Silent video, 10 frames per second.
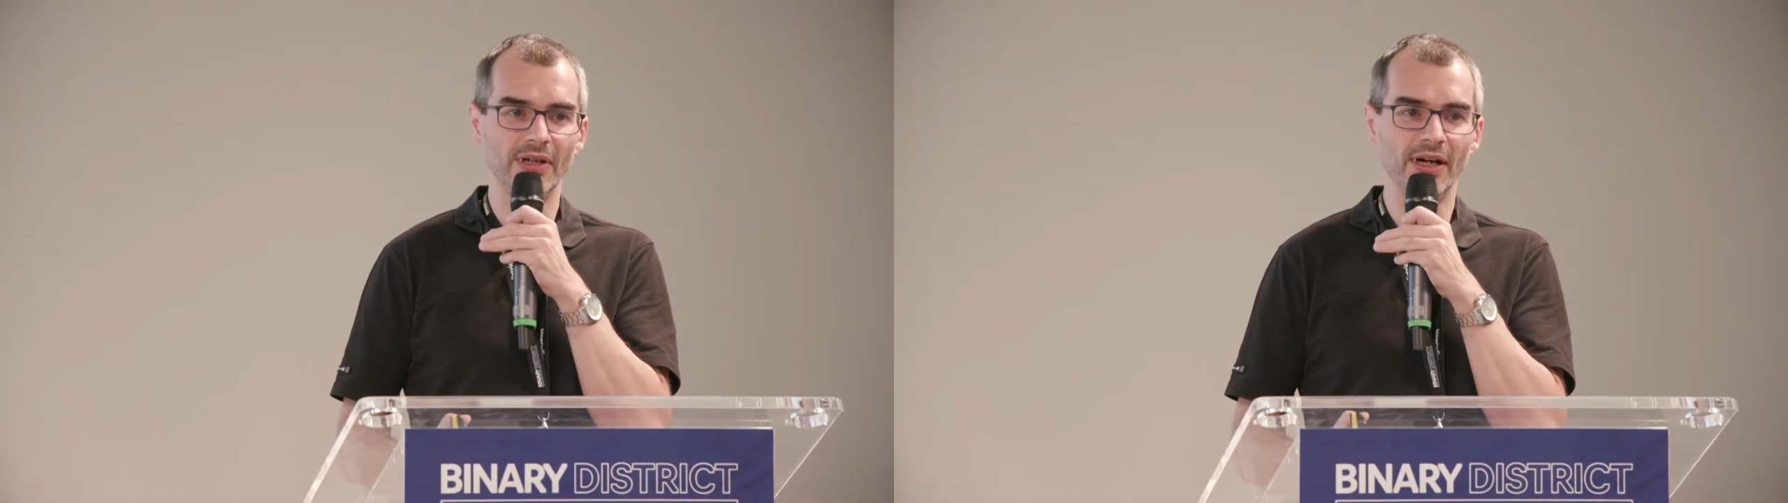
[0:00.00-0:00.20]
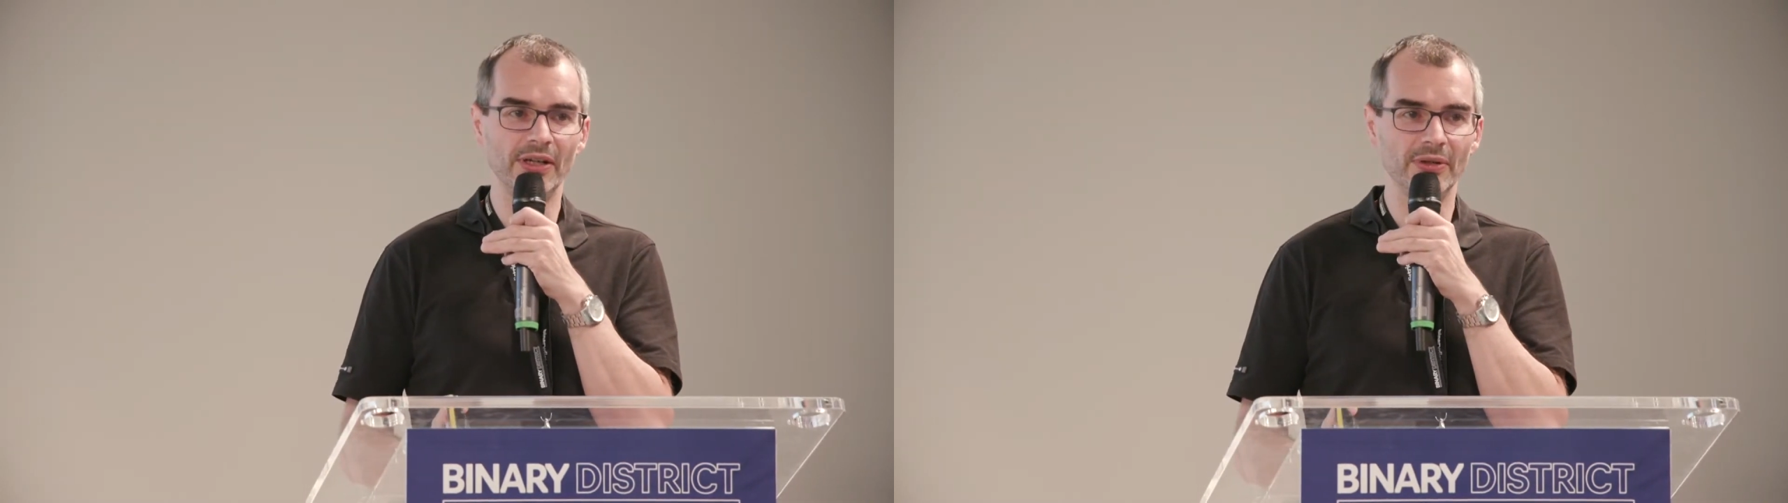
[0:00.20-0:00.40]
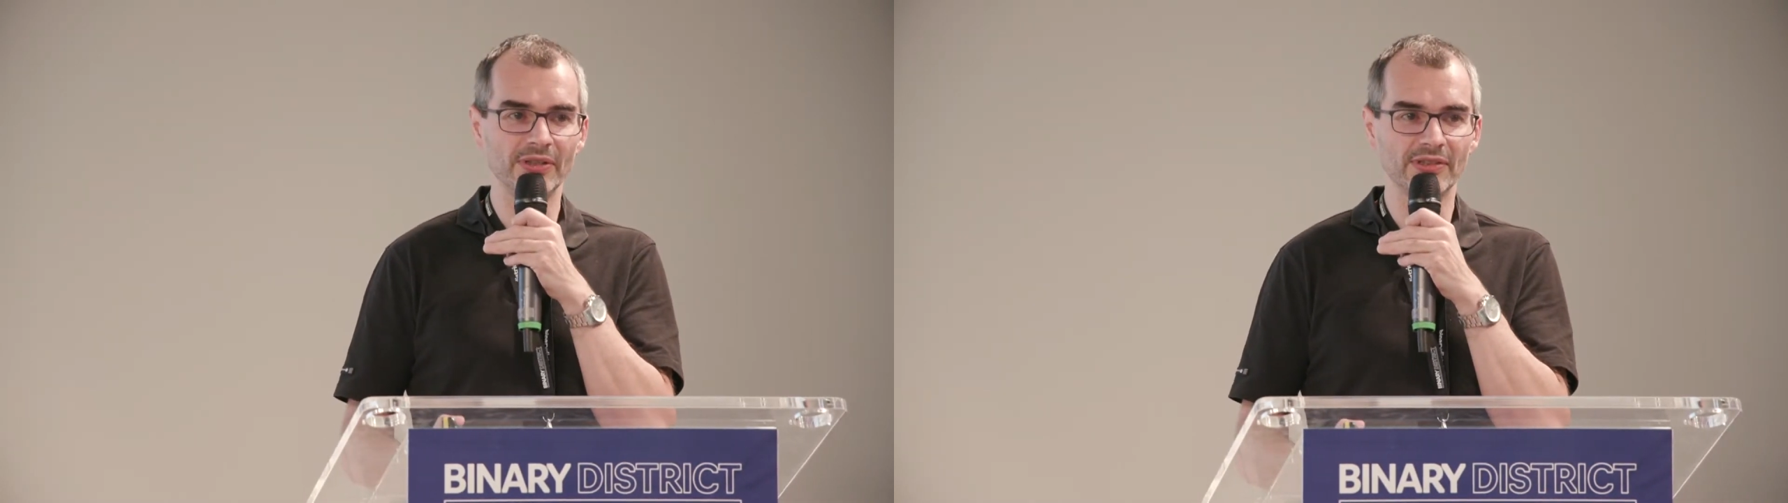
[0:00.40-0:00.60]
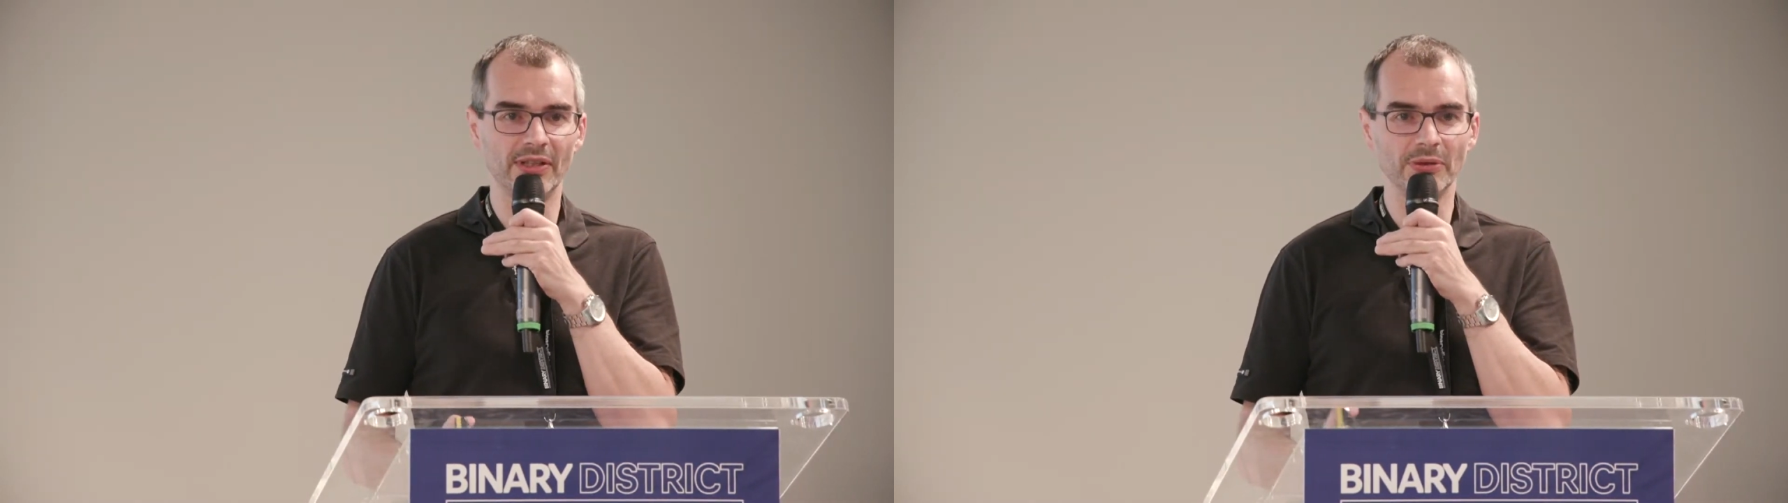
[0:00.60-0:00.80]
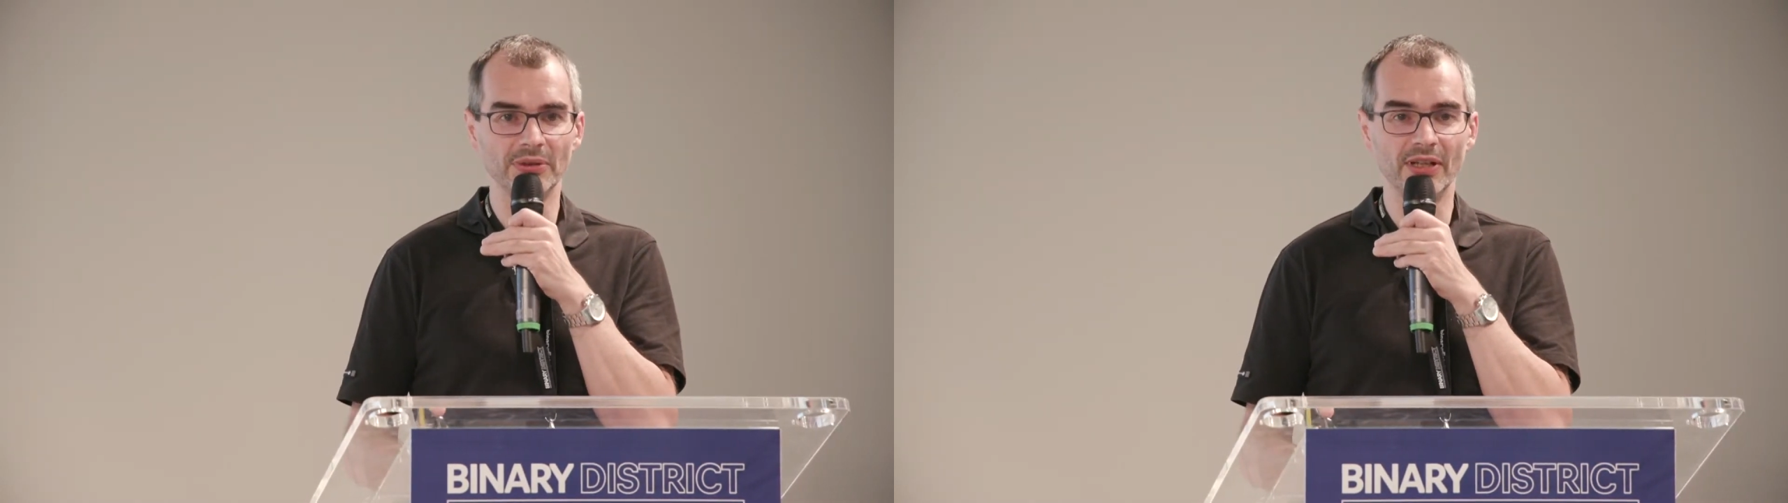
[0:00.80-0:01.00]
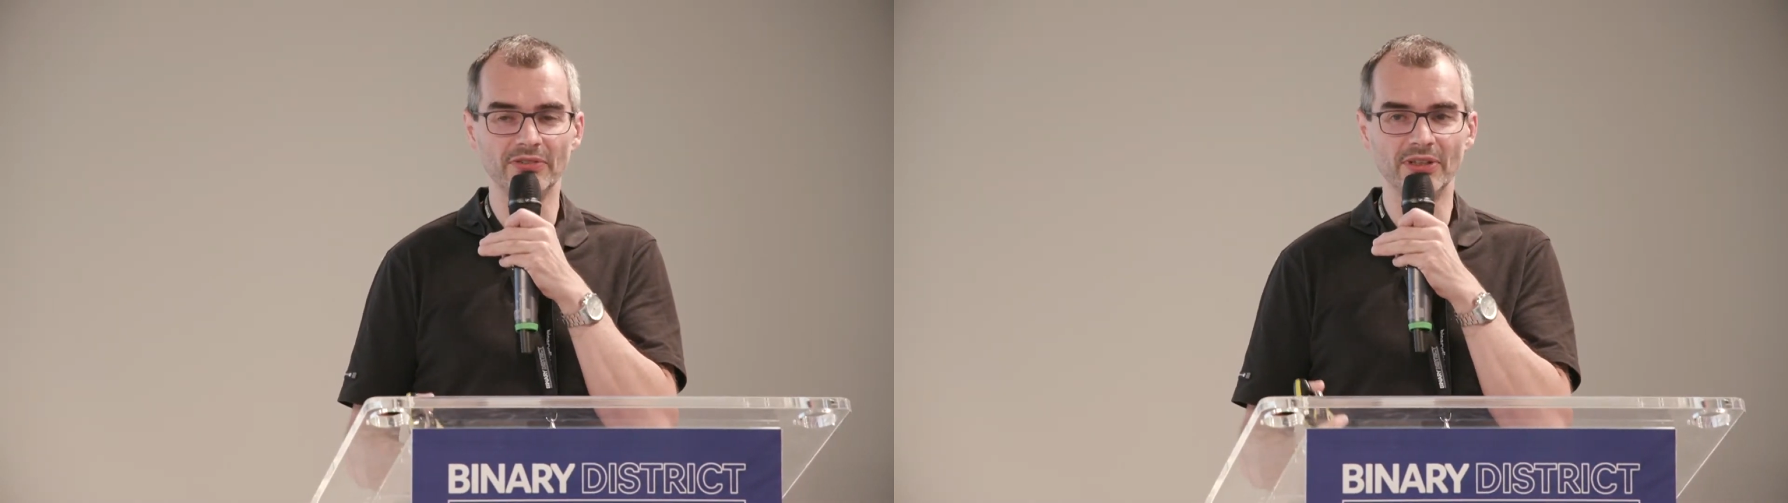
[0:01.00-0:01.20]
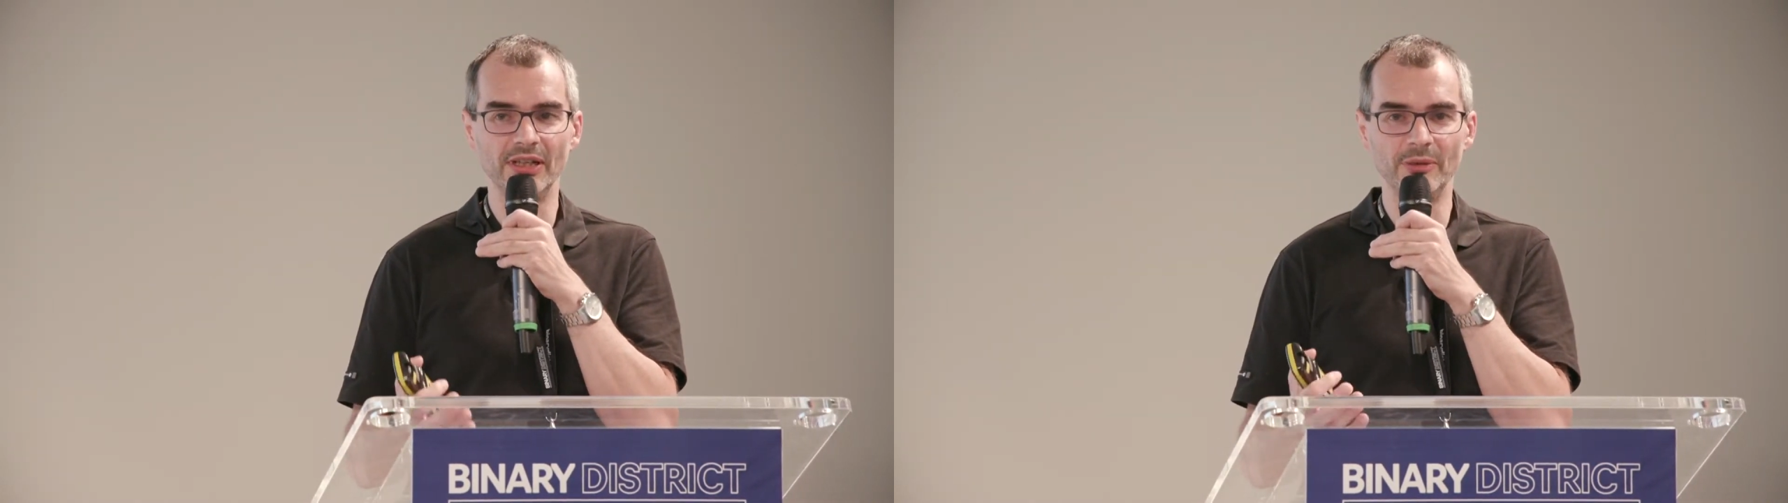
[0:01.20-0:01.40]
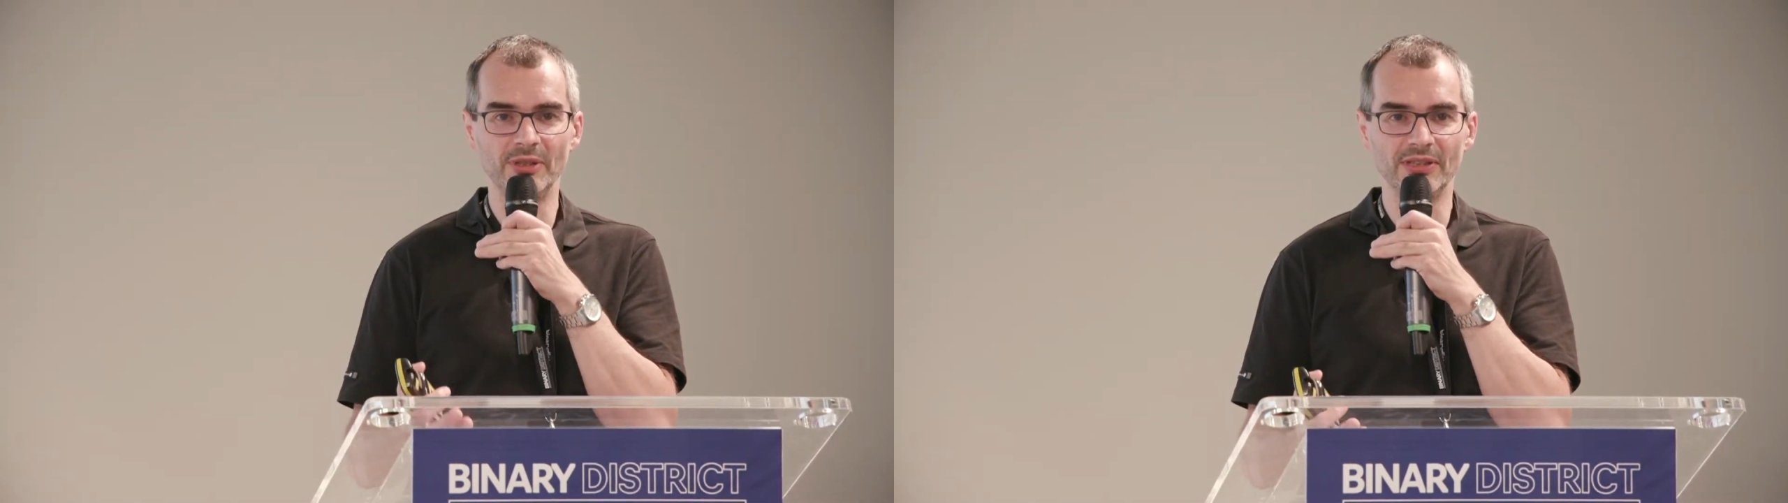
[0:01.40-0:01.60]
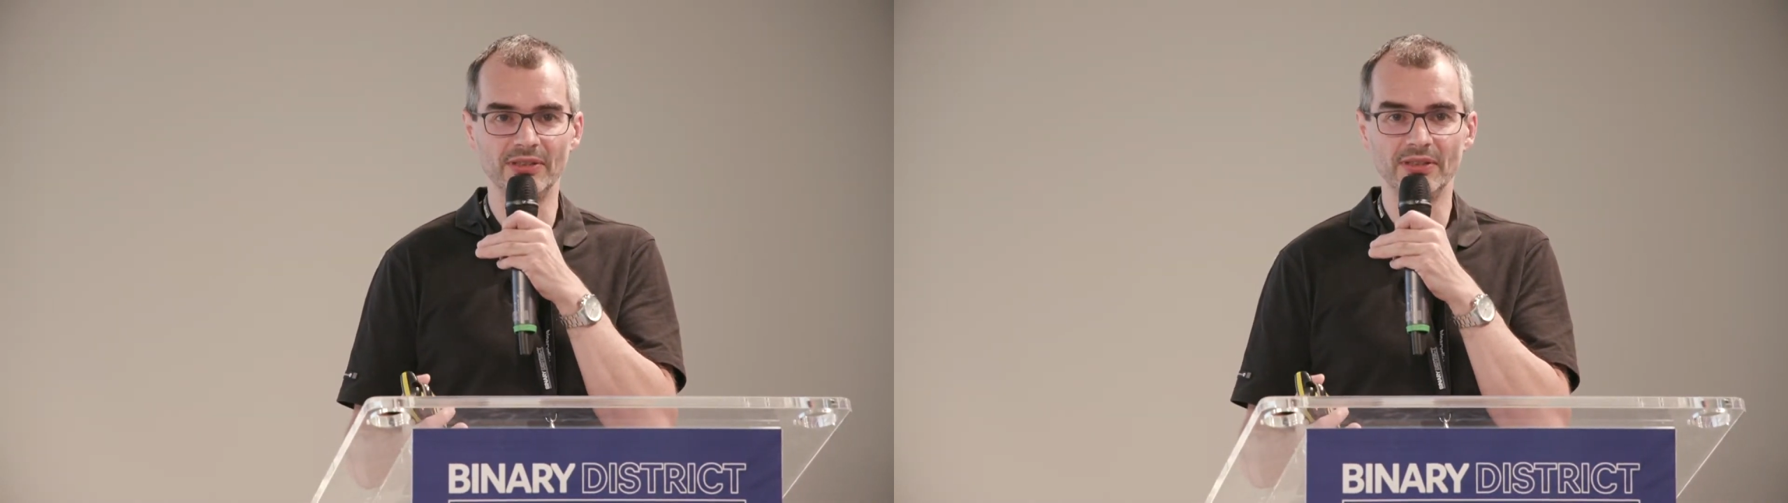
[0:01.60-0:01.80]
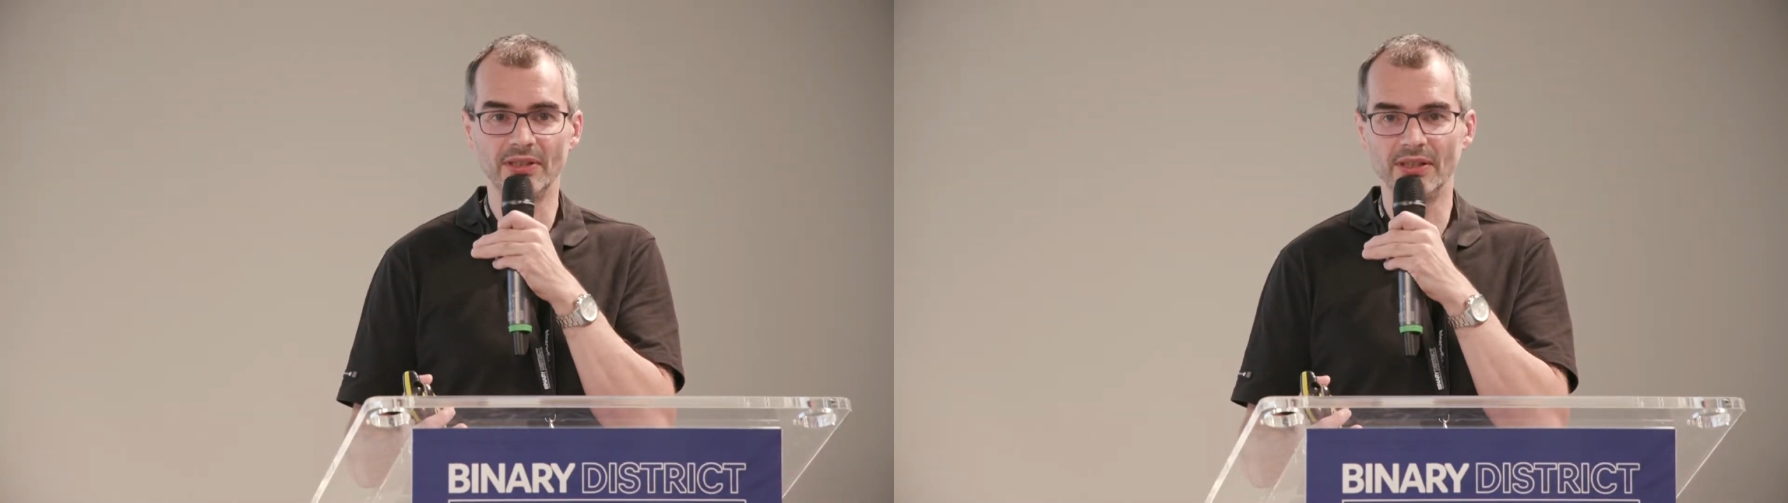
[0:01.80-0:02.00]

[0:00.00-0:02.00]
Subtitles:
iOS and Android are very limited,